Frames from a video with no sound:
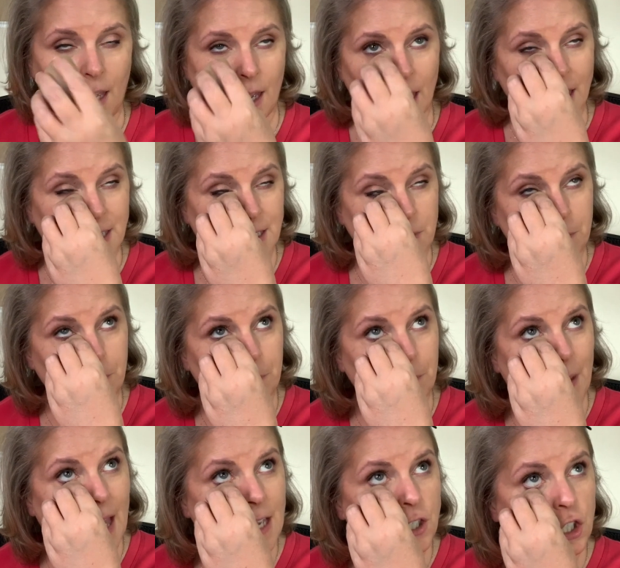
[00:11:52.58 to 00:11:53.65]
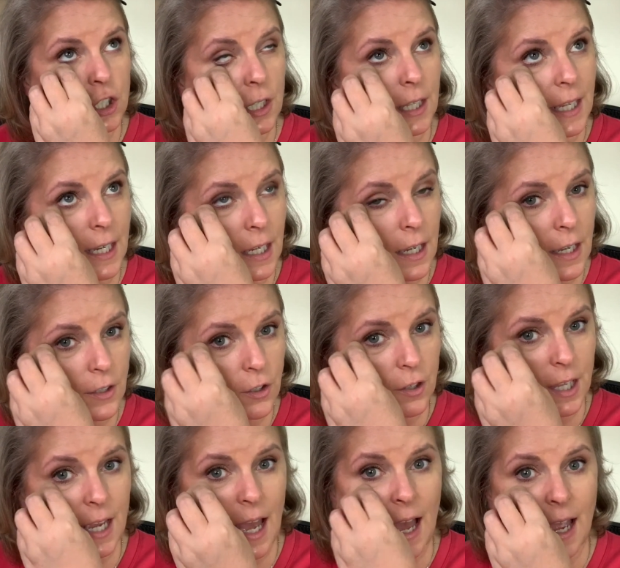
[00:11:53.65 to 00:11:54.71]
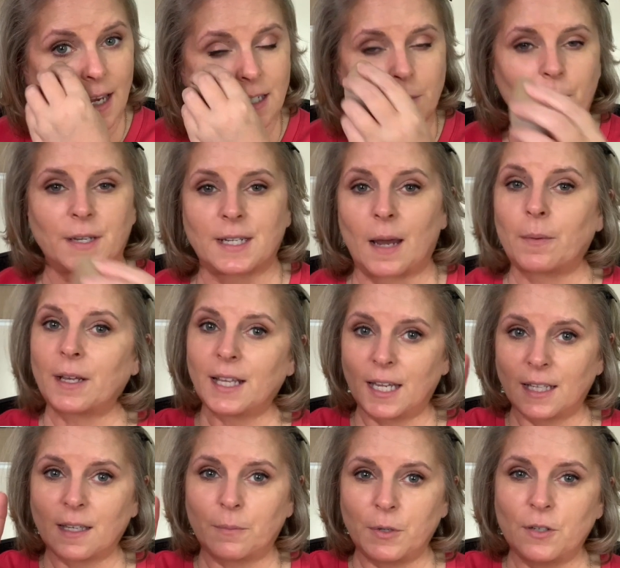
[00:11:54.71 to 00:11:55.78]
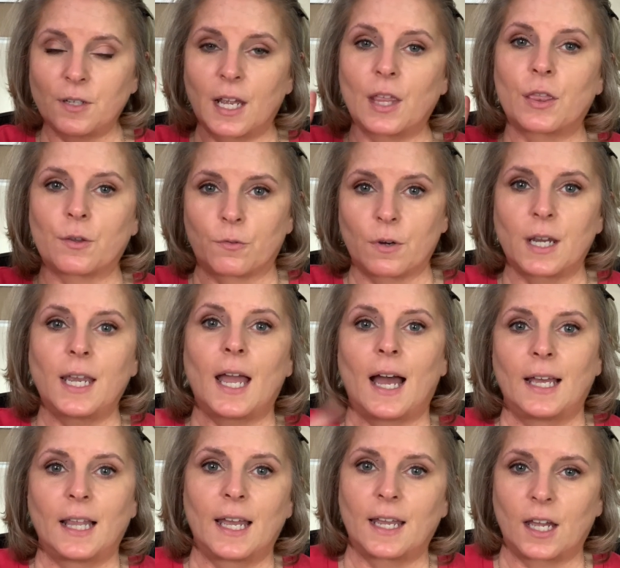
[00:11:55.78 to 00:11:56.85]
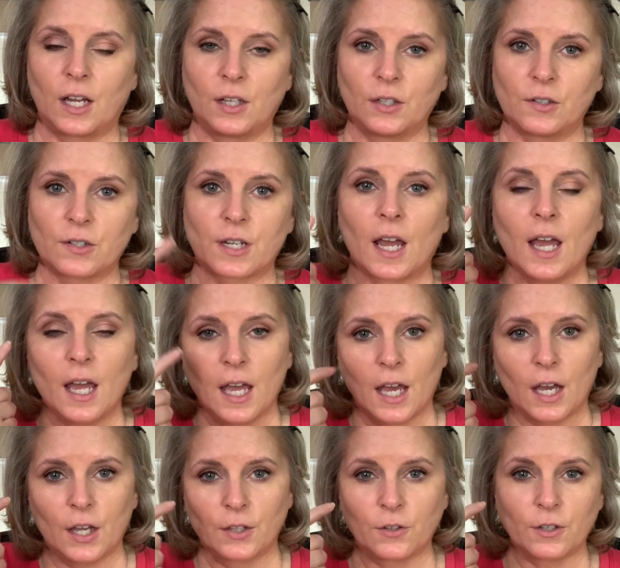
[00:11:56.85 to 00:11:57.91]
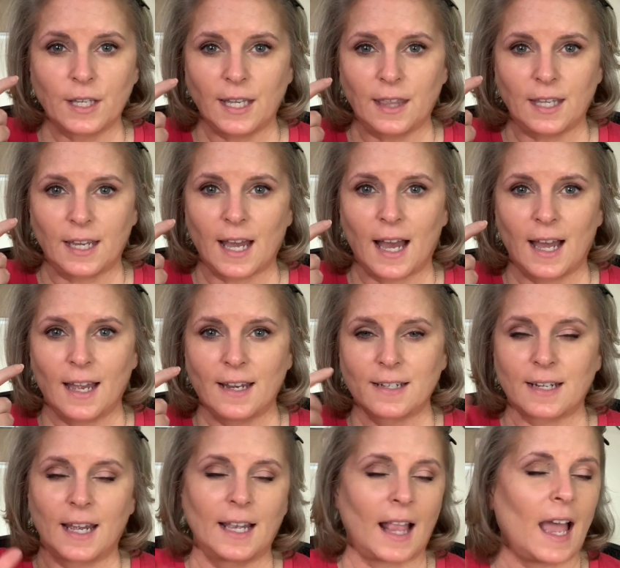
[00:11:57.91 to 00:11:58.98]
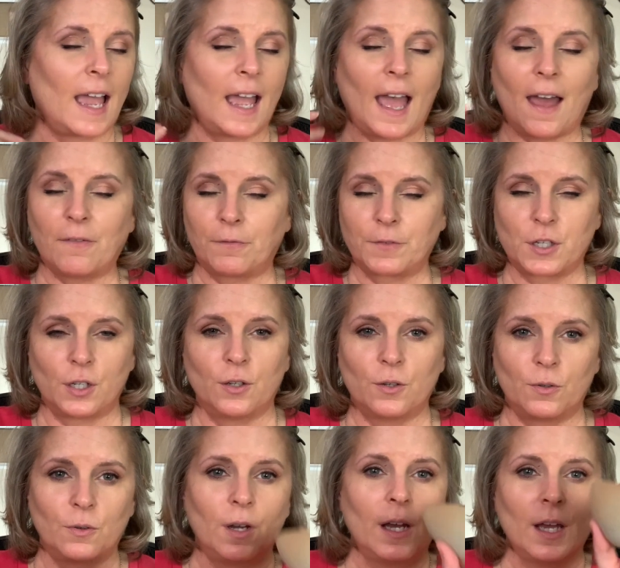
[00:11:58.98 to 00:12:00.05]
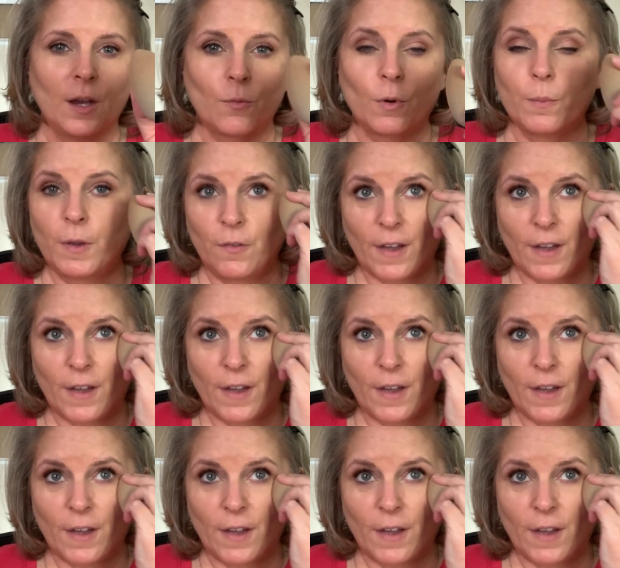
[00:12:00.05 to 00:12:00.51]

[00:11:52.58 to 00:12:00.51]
especially under the eyes, because I'm gonna end up using 3 highlight colors underneath the eyes, and I have to remove